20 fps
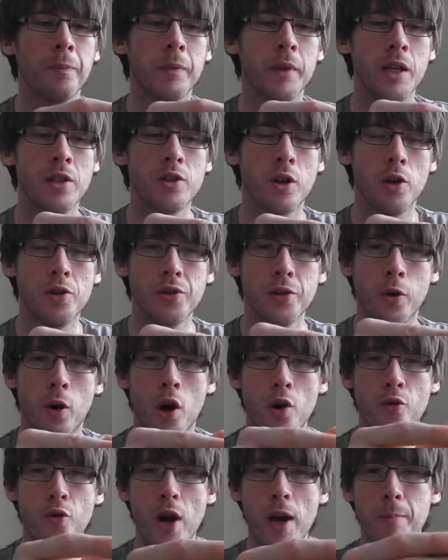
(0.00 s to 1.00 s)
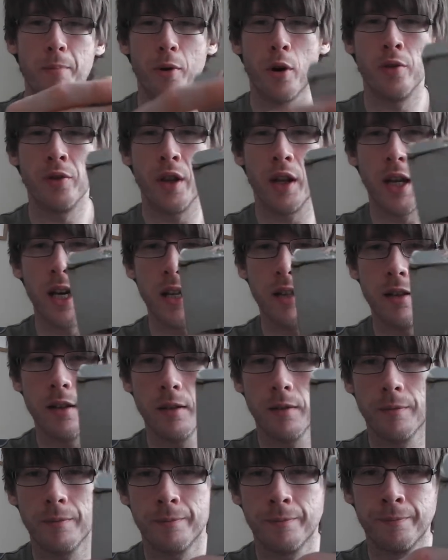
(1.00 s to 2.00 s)
It's also got a rip on the lid
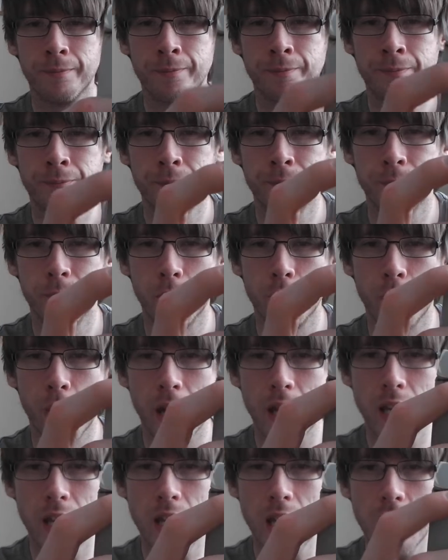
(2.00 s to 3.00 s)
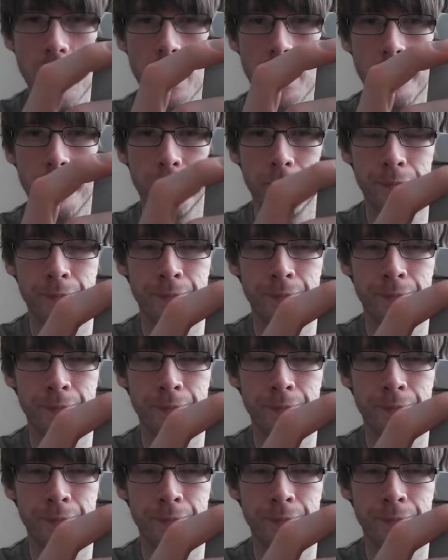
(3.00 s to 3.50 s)
right here,